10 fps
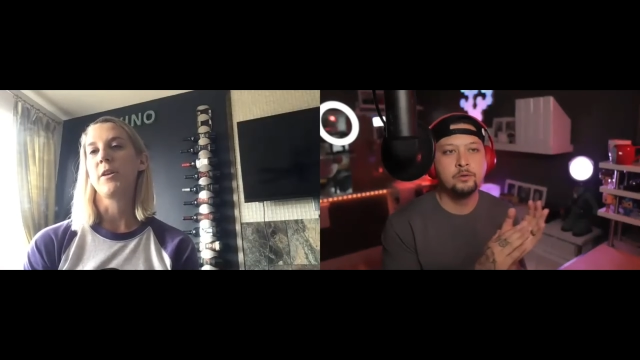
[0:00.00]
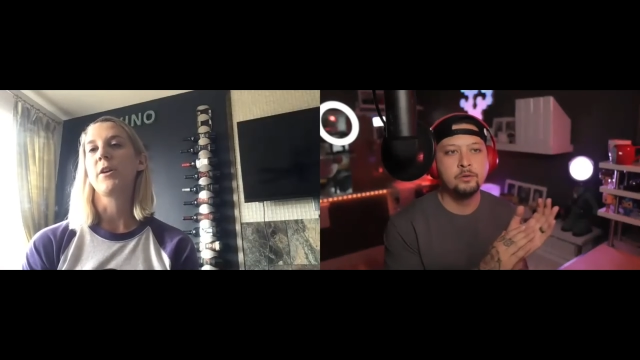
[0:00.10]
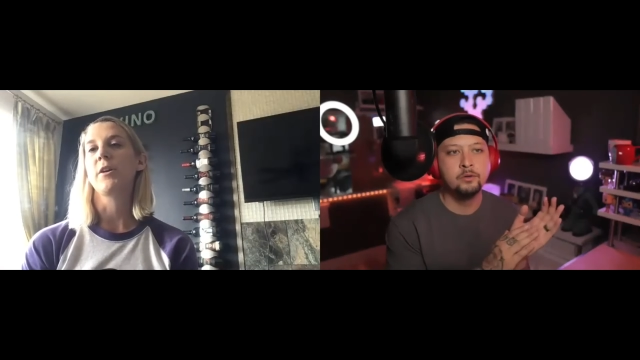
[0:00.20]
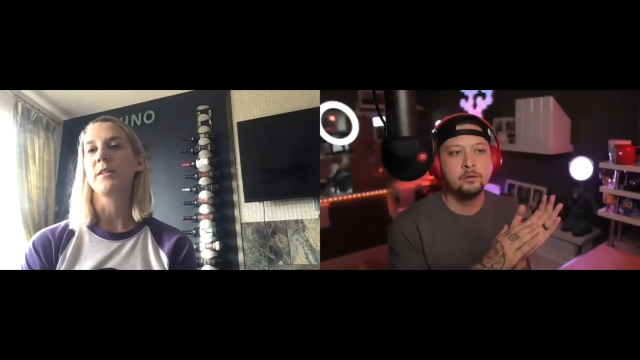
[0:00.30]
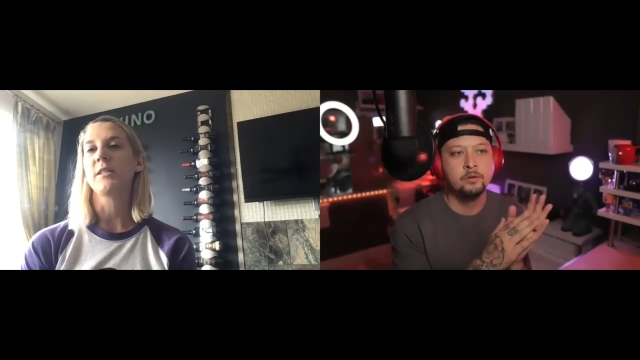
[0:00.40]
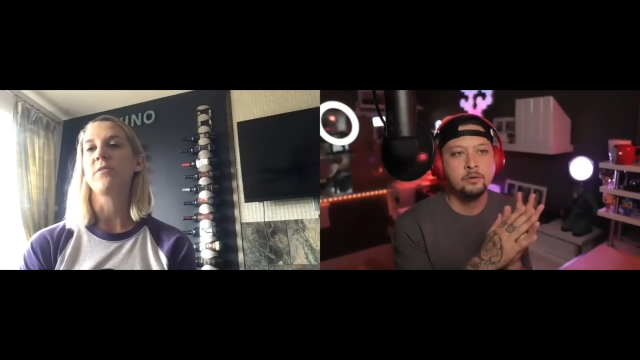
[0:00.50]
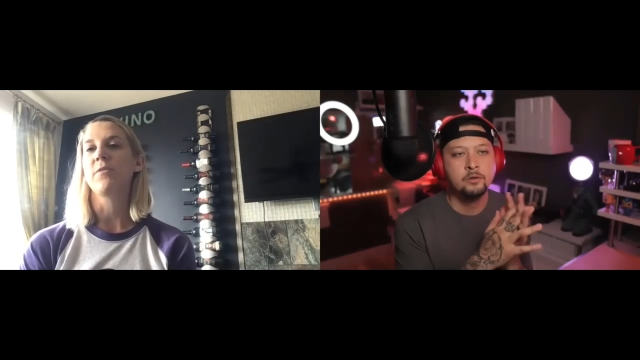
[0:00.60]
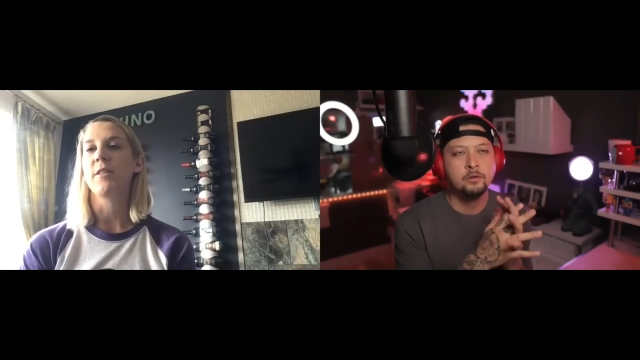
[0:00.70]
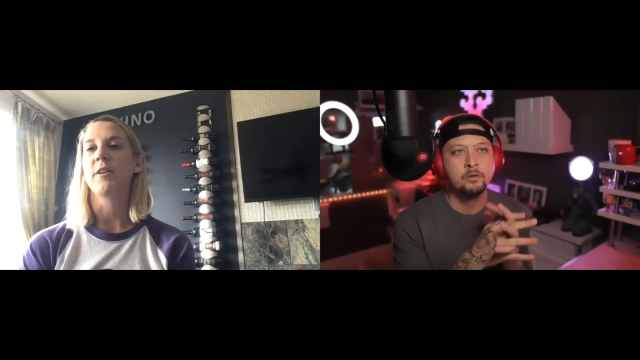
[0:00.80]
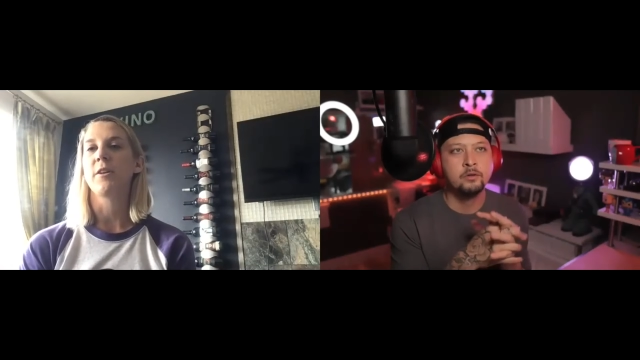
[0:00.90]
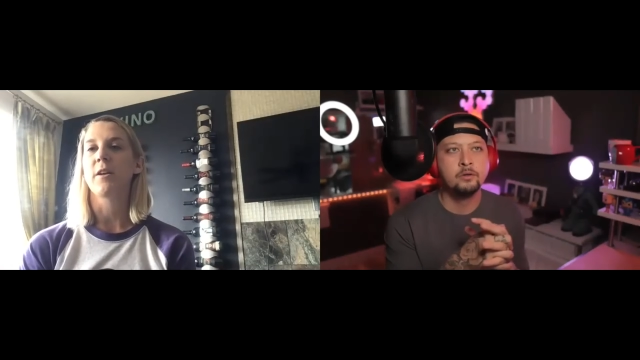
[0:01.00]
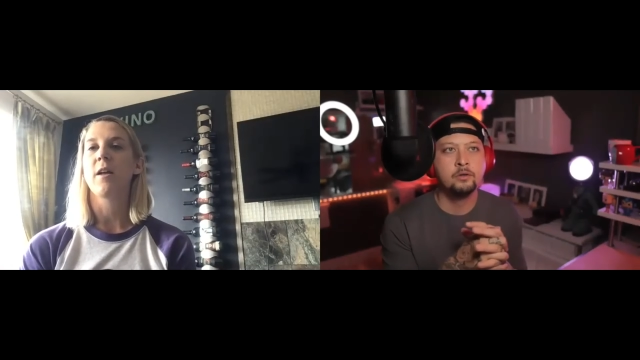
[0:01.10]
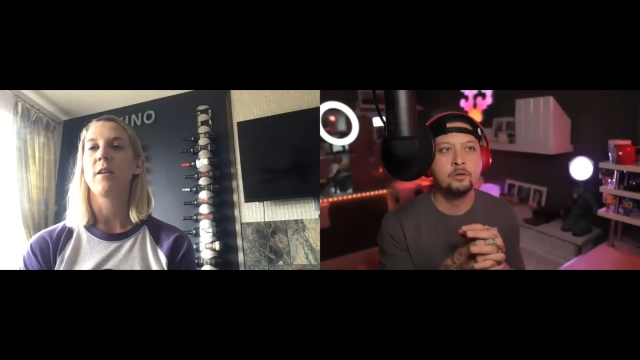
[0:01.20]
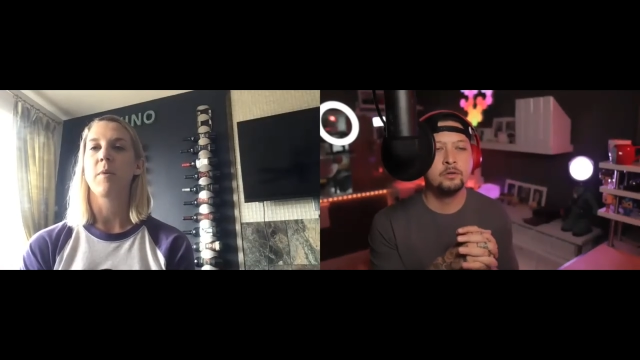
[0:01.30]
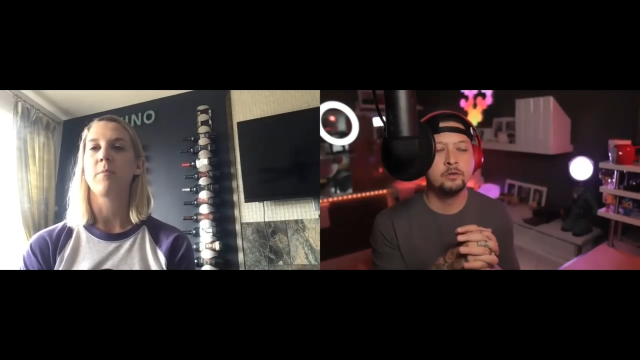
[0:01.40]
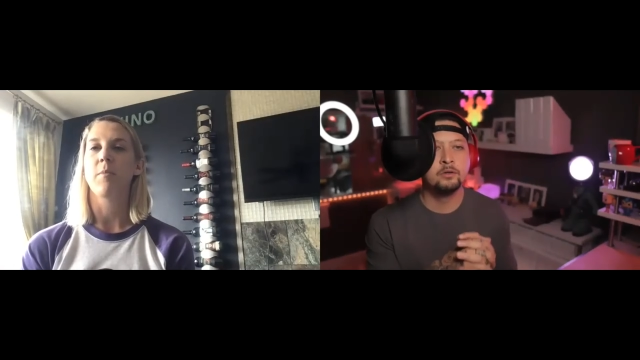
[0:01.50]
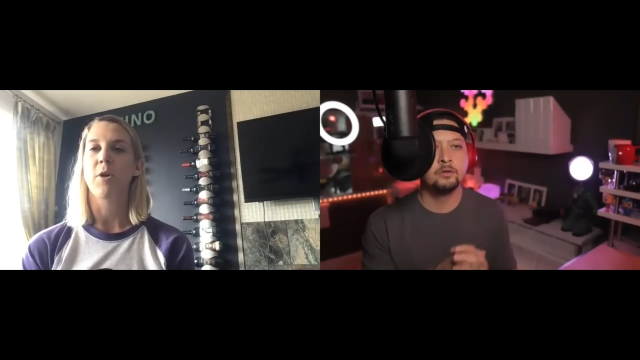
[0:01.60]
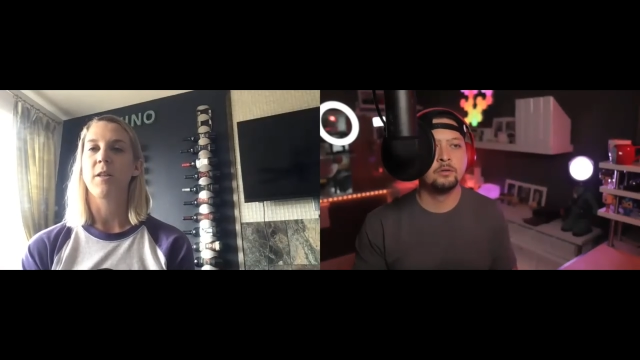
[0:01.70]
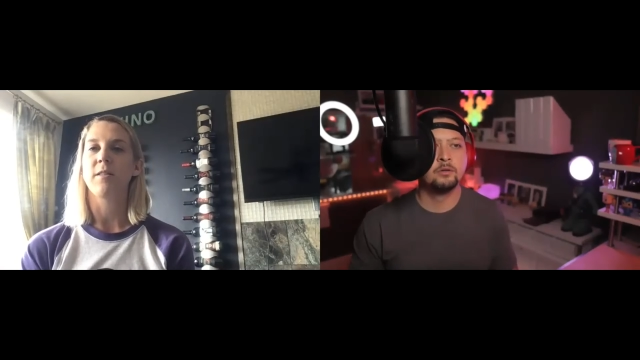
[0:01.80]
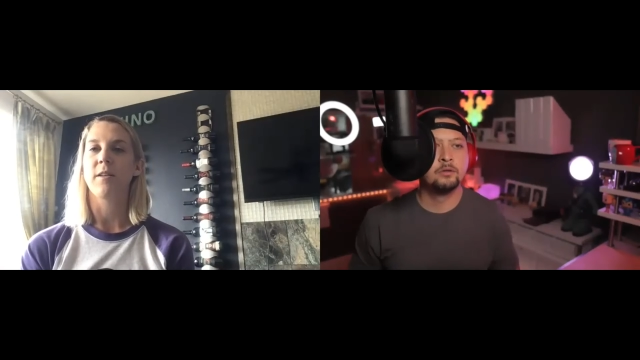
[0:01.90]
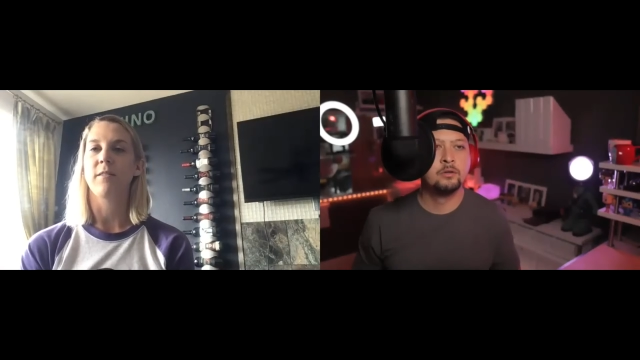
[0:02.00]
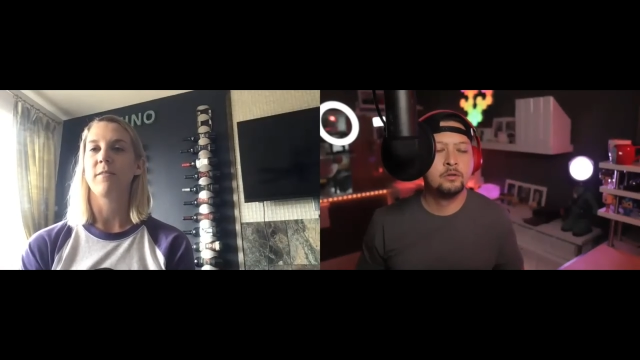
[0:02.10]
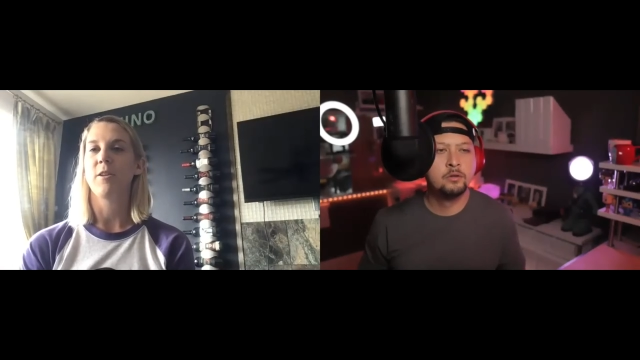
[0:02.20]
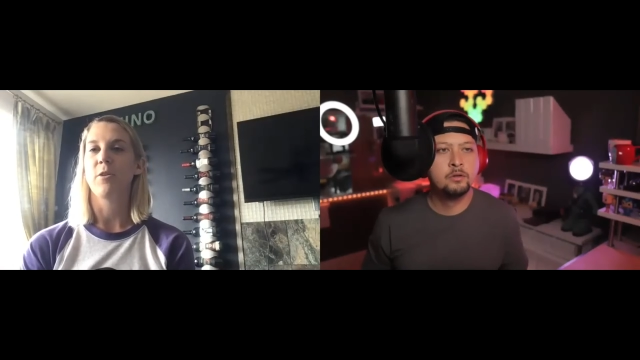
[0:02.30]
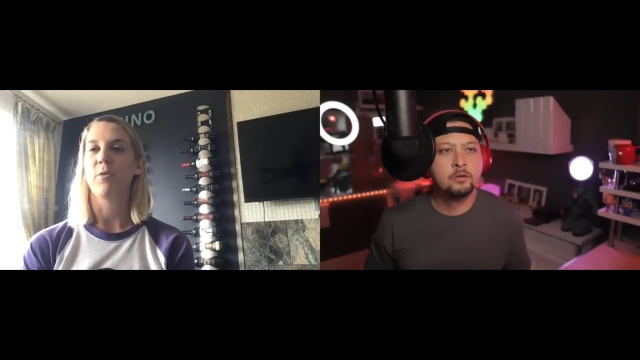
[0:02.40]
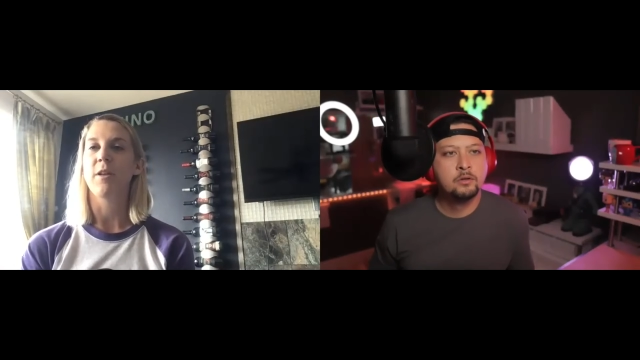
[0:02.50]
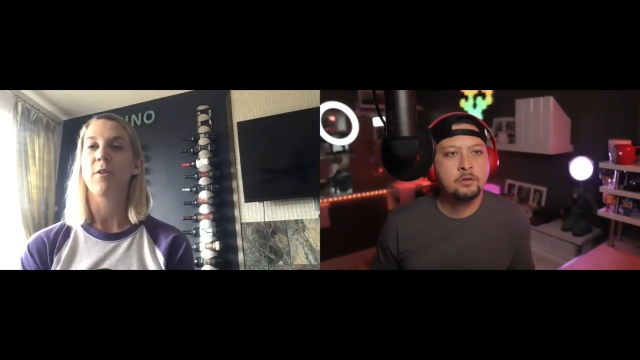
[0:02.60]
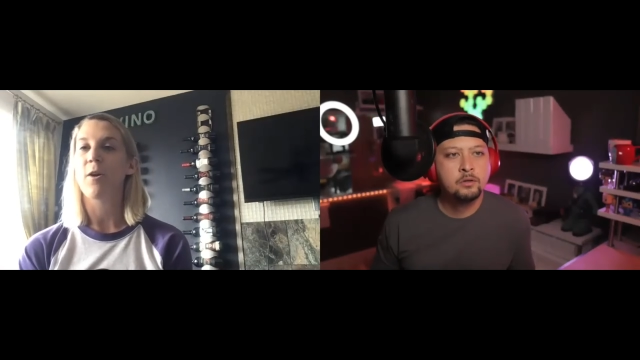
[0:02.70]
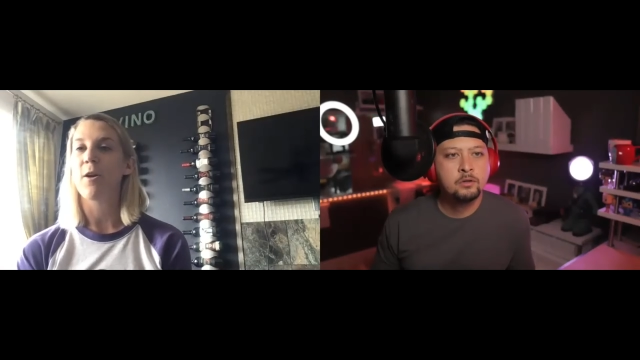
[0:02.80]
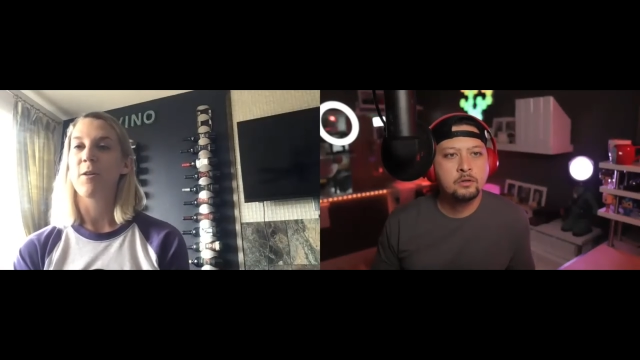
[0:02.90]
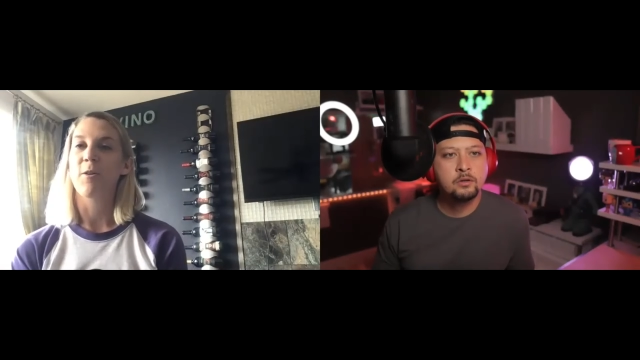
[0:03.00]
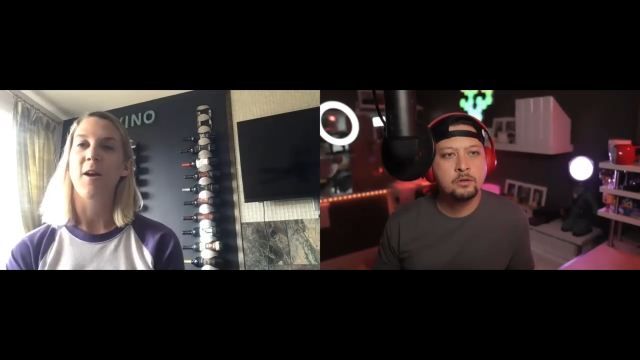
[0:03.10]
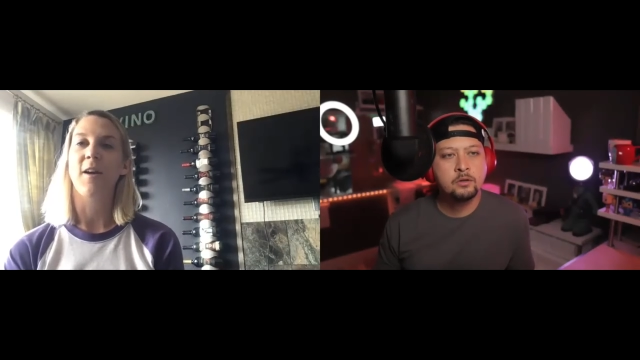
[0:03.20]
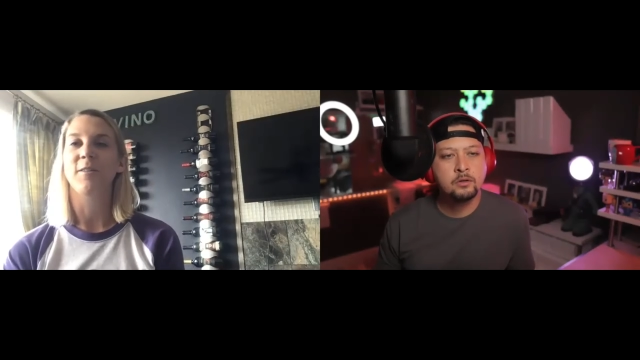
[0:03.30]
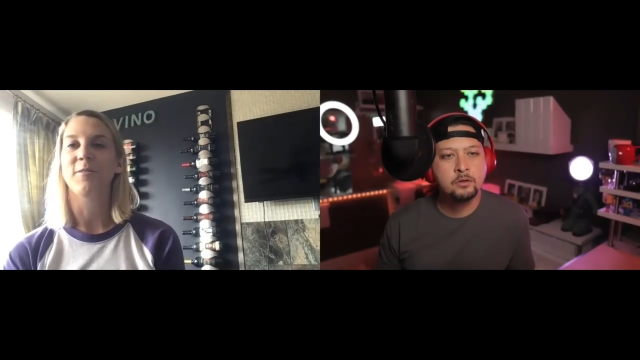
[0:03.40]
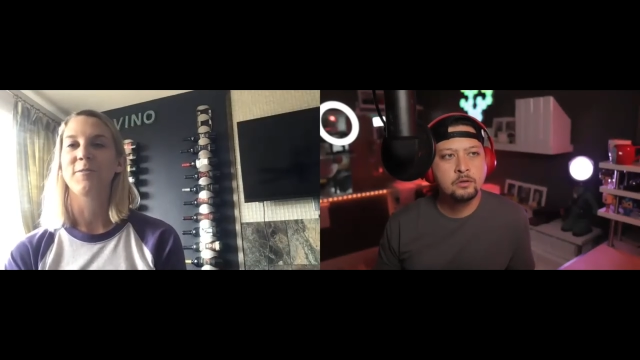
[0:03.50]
Speaker 1: and stuff on there to kind of commemorate the you know kindergarten grad of